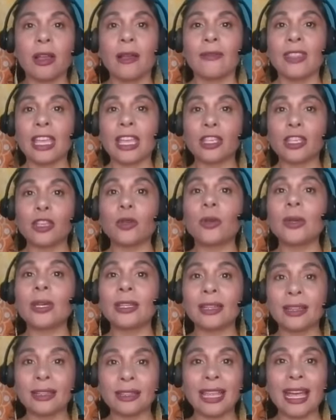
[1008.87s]
that you
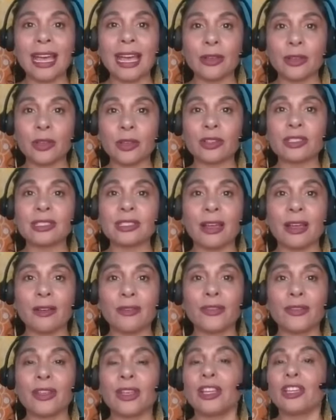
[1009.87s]
can allow
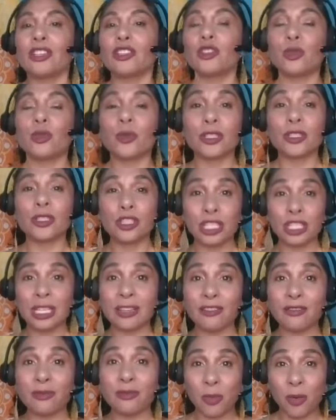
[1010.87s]
yourself to
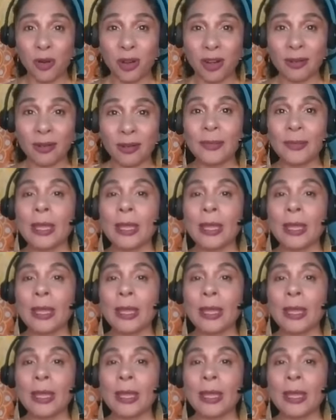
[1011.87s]
achieve more,